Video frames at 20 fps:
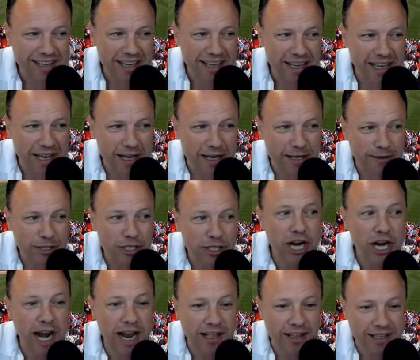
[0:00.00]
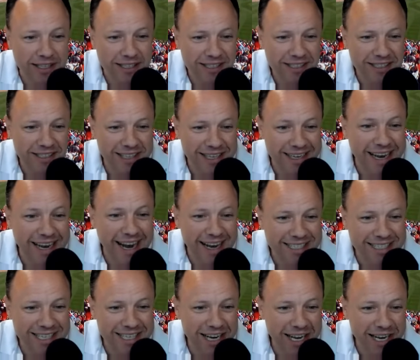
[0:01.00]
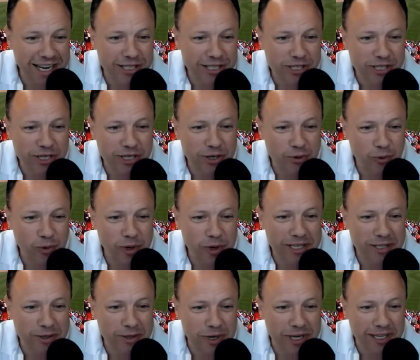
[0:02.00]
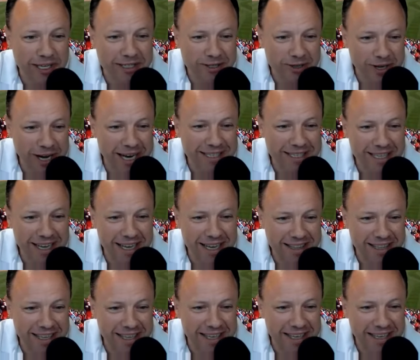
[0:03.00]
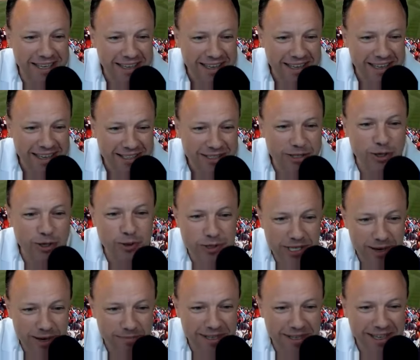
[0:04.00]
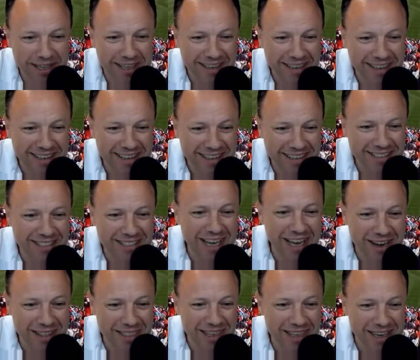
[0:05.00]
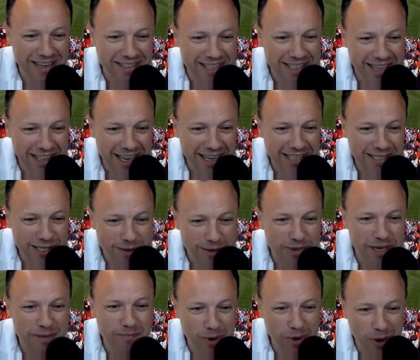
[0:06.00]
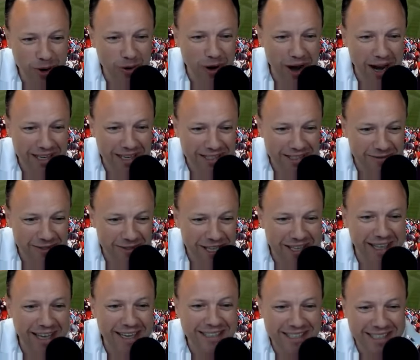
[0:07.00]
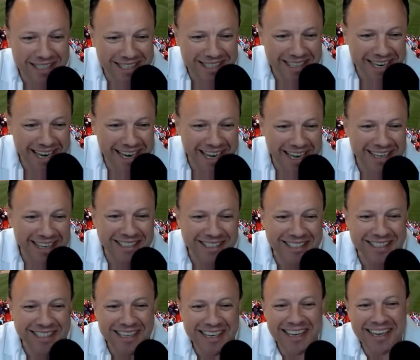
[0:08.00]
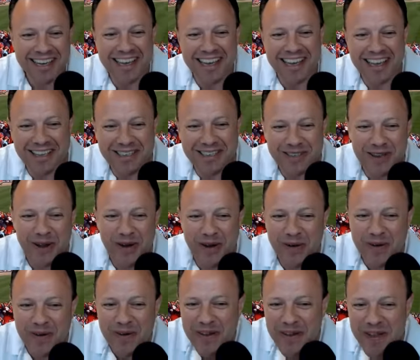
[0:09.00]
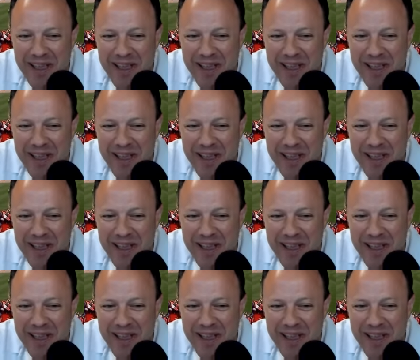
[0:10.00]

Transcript: a, a challenge that guys can execute week to week. So guys like the do something side of things. They like to be proactive. They like to engage. So,